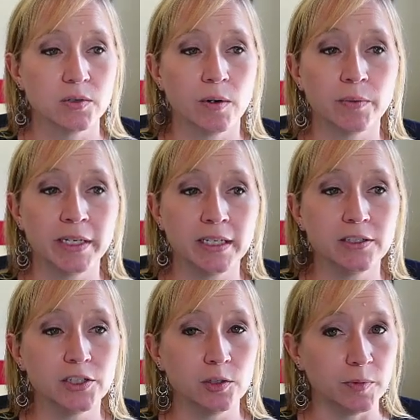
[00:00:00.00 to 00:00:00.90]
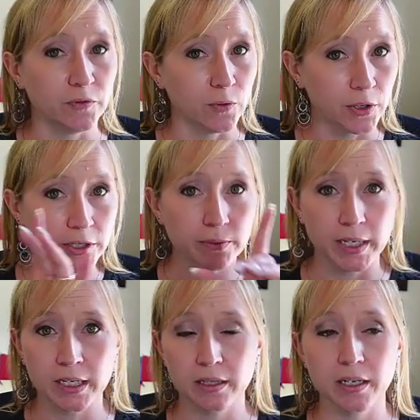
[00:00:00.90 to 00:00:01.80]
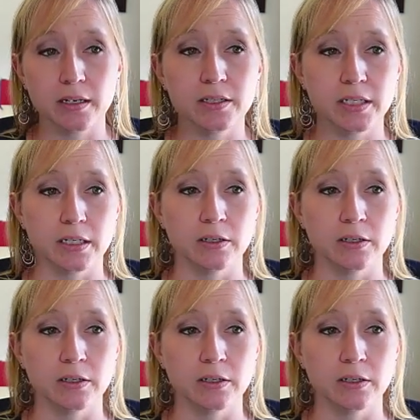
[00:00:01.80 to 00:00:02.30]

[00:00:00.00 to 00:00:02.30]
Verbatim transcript: what we need to do before you do anything else here